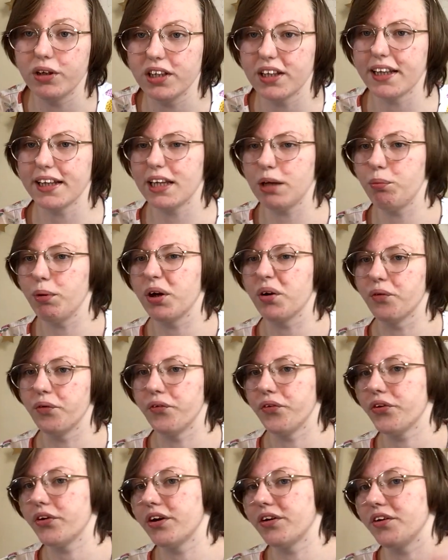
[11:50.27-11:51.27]
and we can like keep
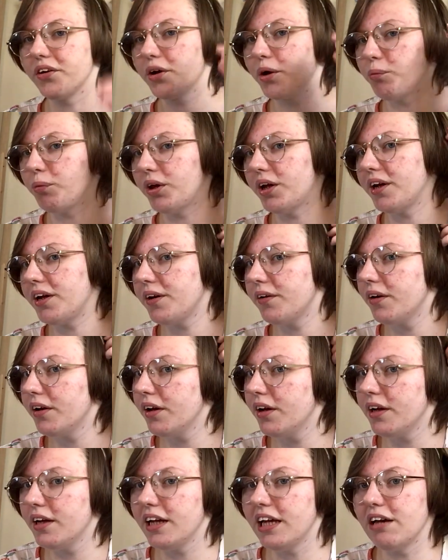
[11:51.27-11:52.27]
it going throughout the
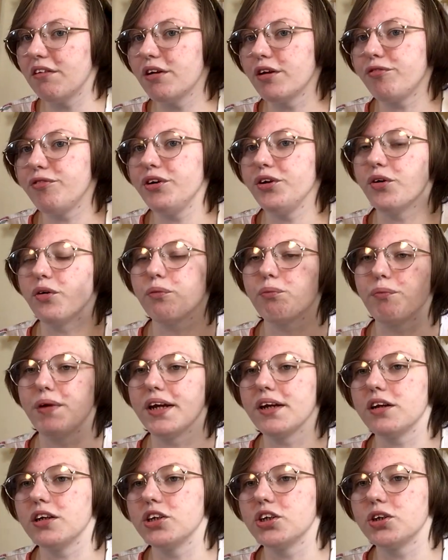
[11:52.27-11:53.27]
community. Even if you
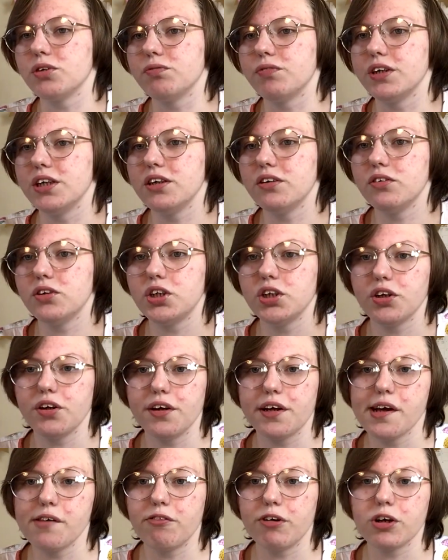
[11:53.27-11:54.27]
don't make YouTube
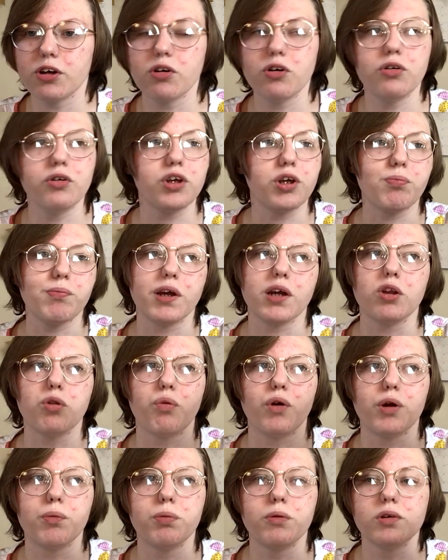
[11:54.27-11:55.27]
videos, you could give it a go. You
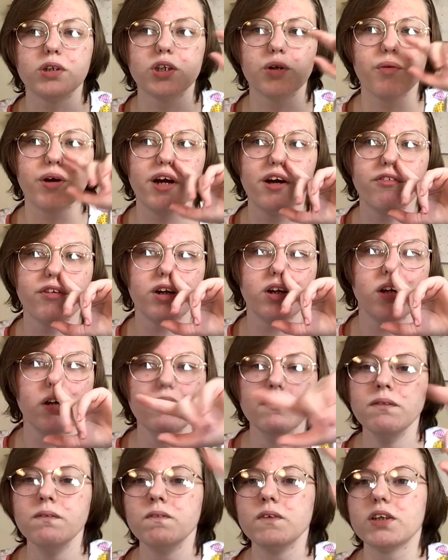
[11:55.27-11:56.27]
can make a Twitter post or
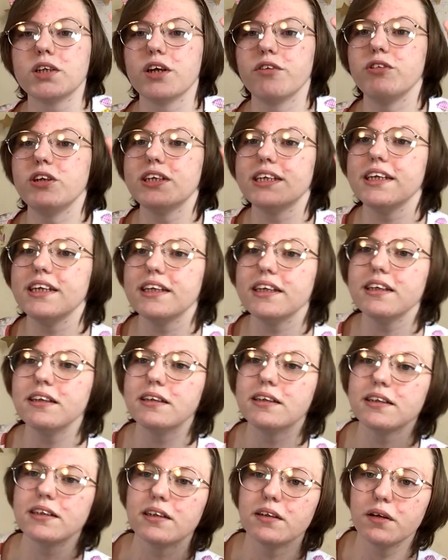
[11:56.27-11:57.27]
whatever. So if you
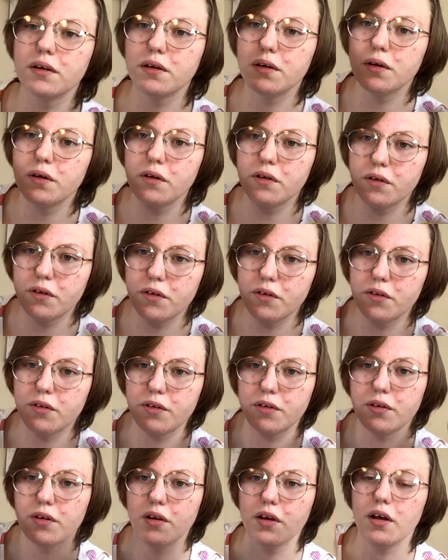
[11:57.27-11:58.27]
see this,
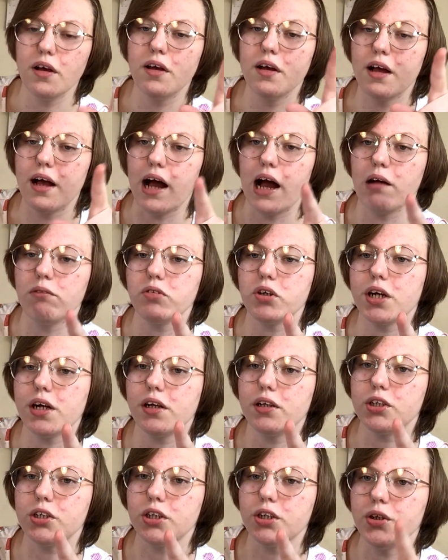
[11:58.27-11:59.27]

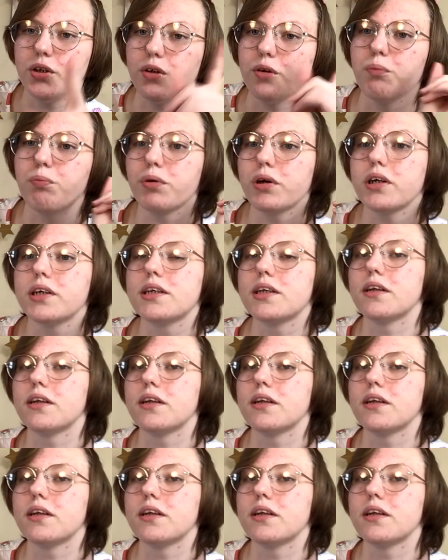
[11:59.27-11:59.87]
I'm challenging you